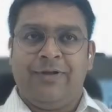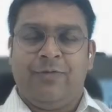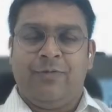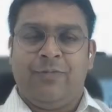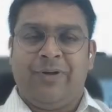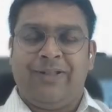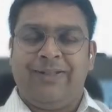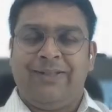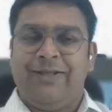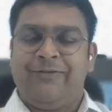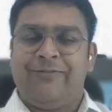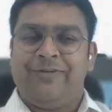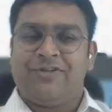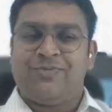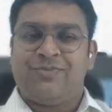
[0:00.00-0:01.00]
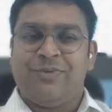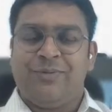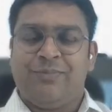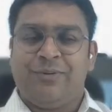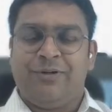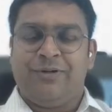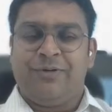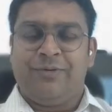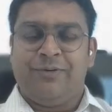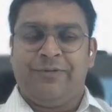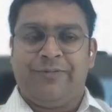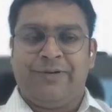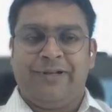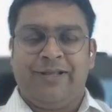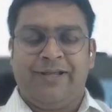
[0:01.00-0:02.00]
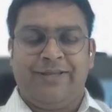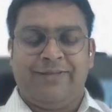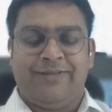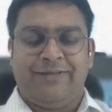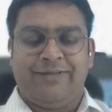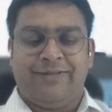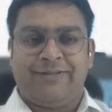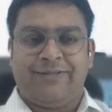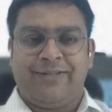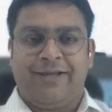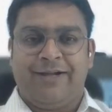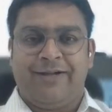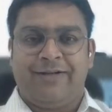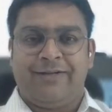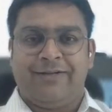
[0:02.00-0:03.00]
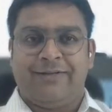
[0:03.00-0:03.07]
One thing which people don't realize is that